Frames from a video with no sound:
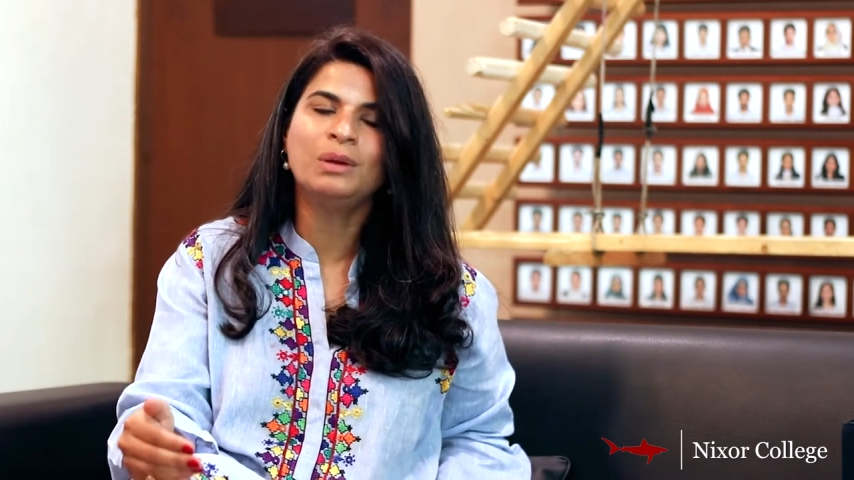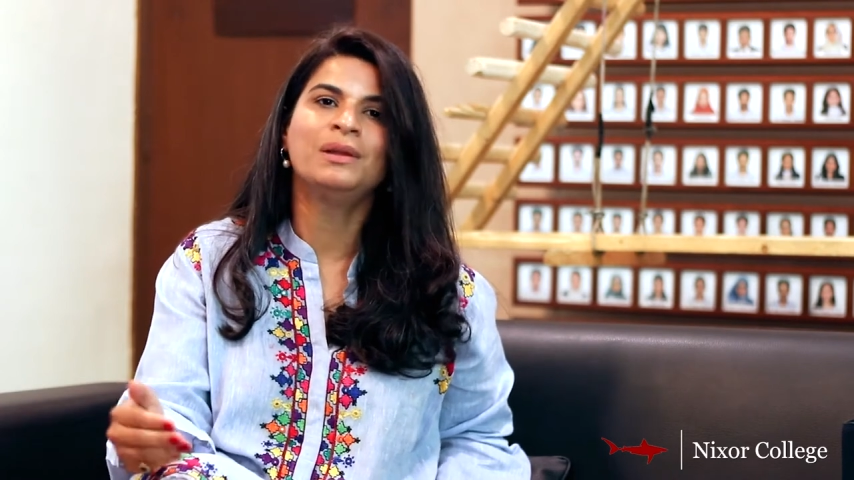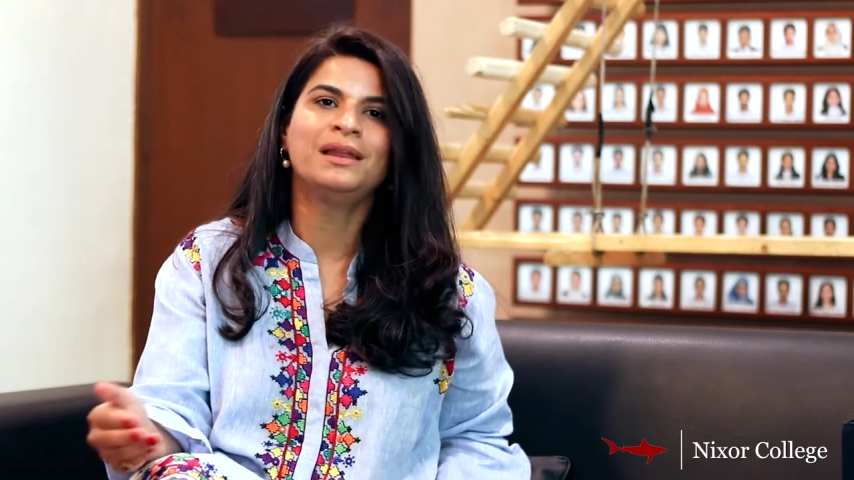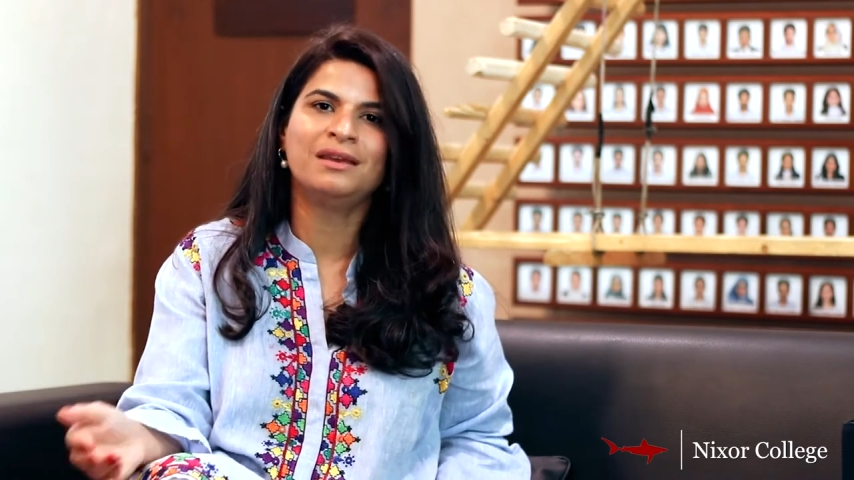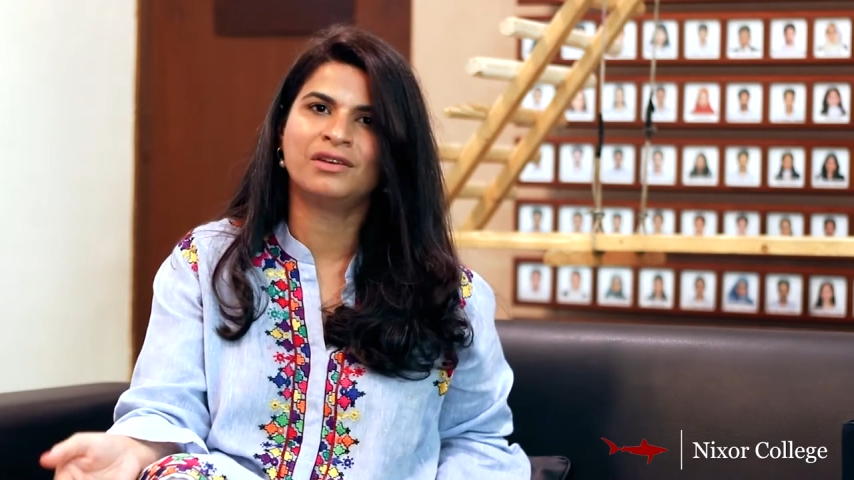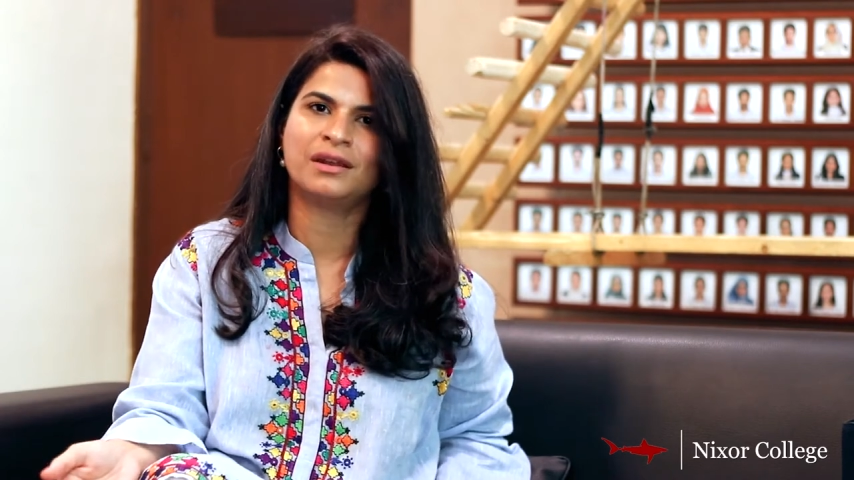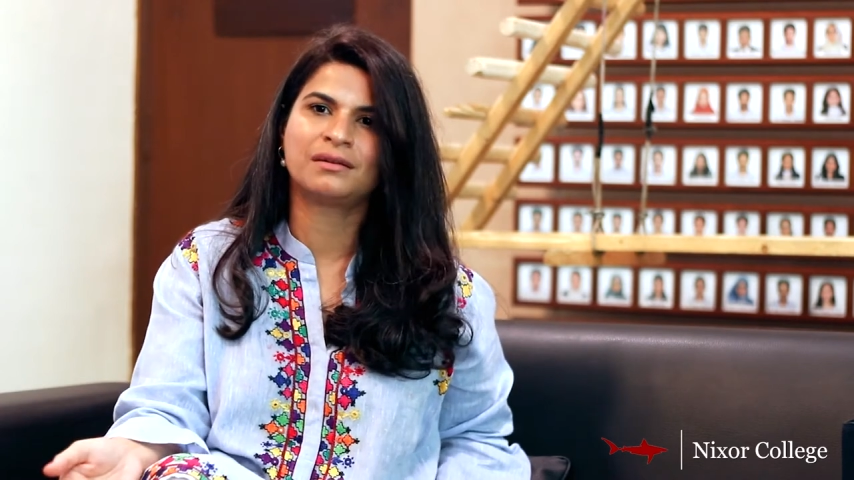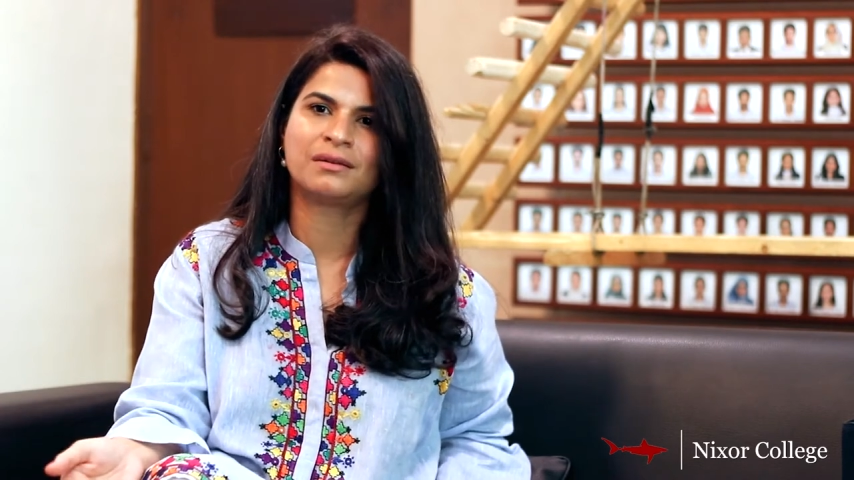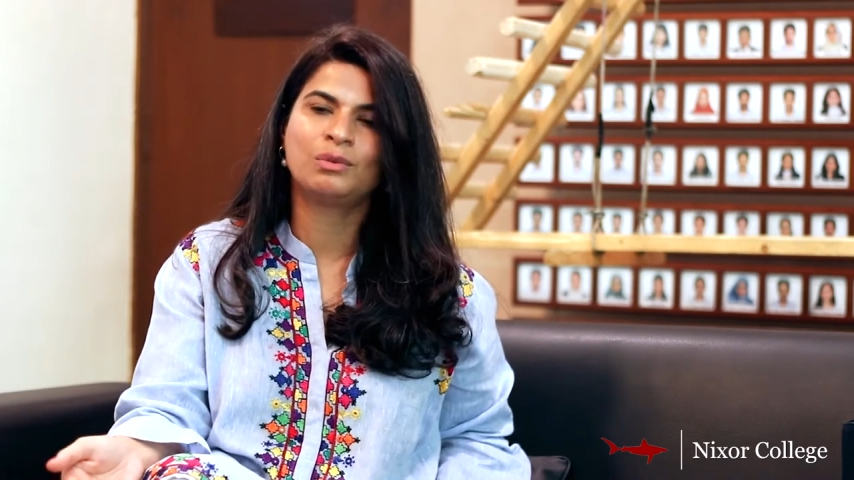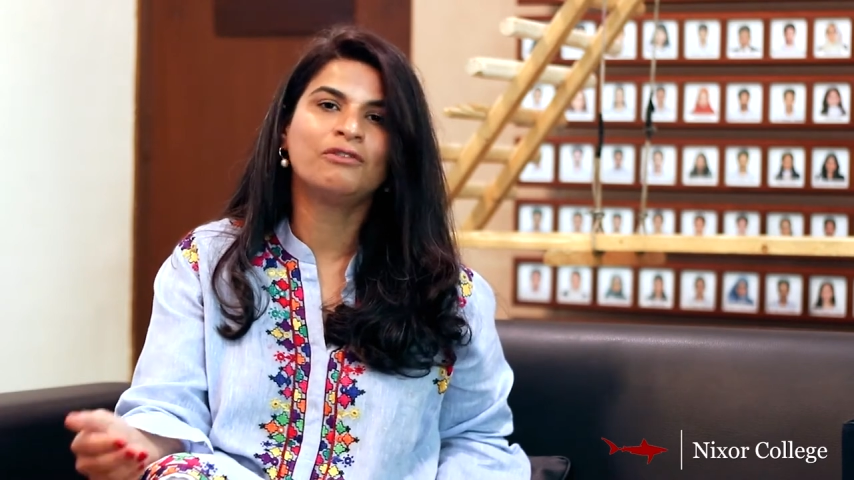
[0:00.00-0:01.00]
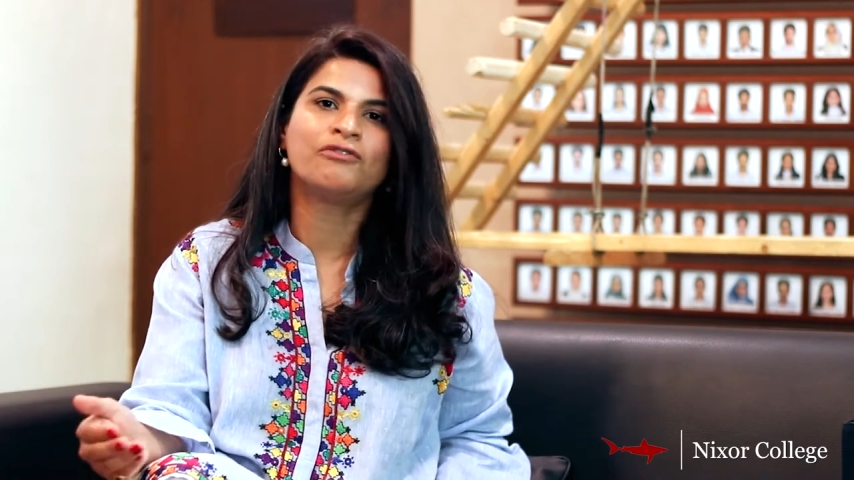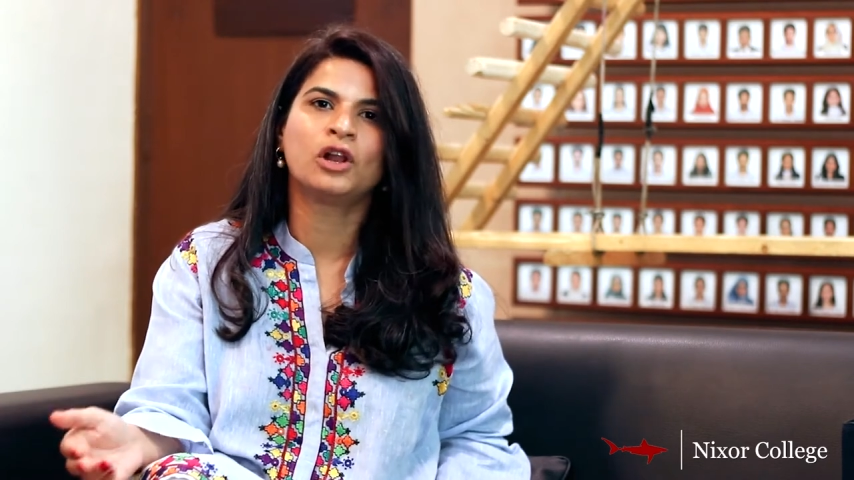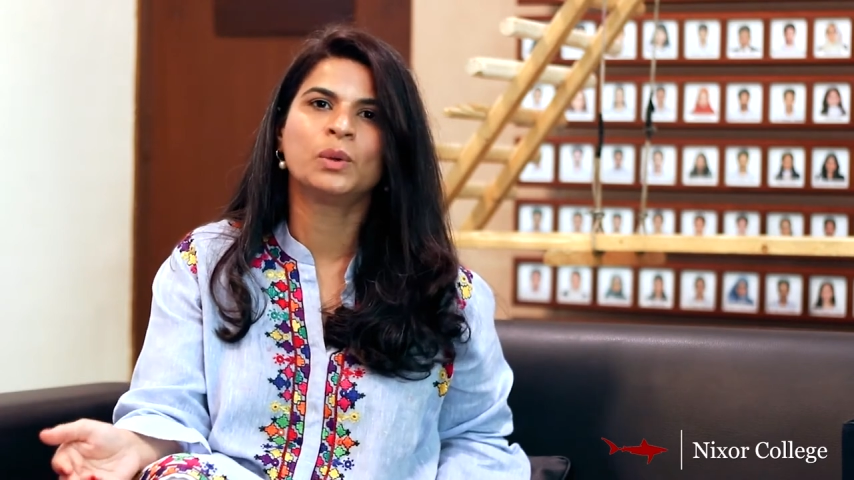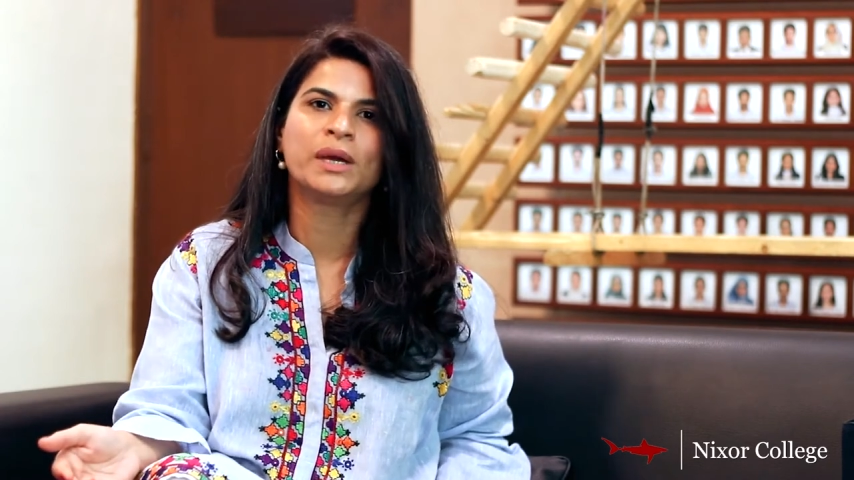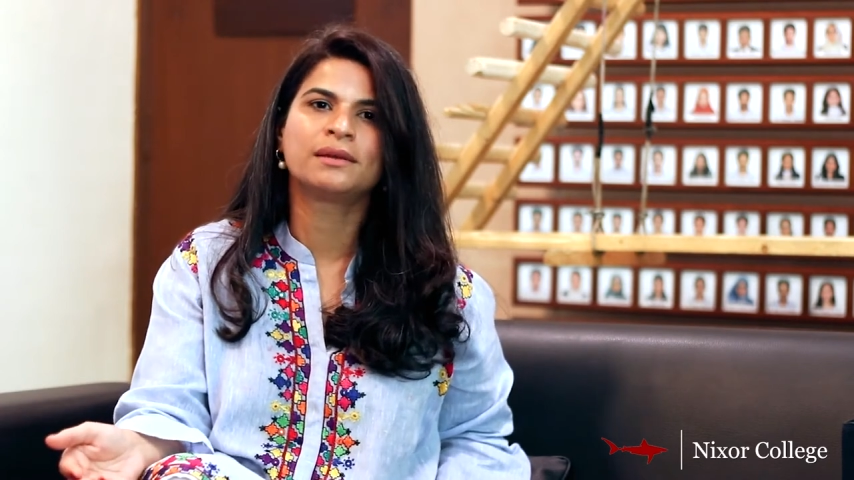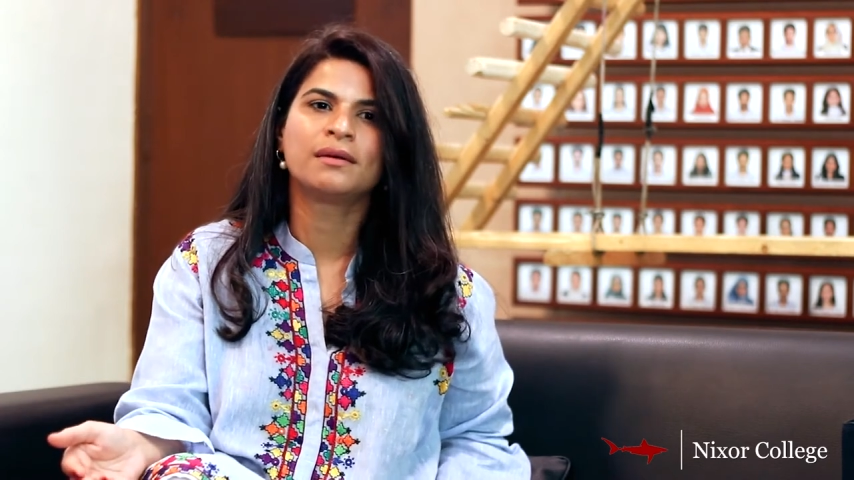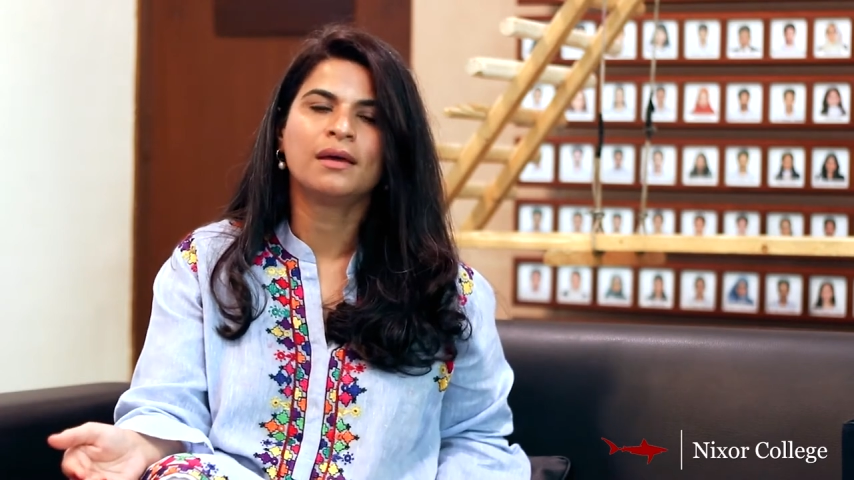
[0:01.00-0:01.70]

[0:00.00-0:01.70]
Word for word: We believe in it, we follow it.